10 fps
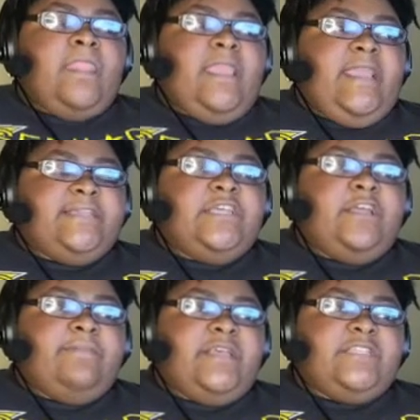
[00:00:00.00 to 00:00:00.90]
is her
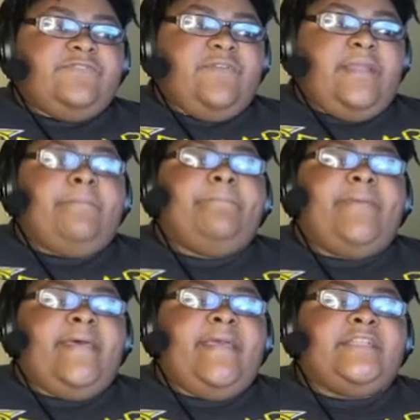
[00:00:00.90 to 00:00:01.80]
best friend,
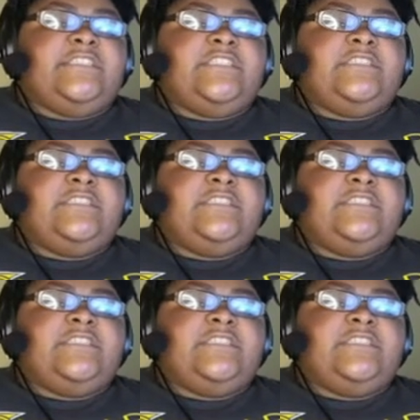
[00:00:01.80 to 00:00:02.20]
but she's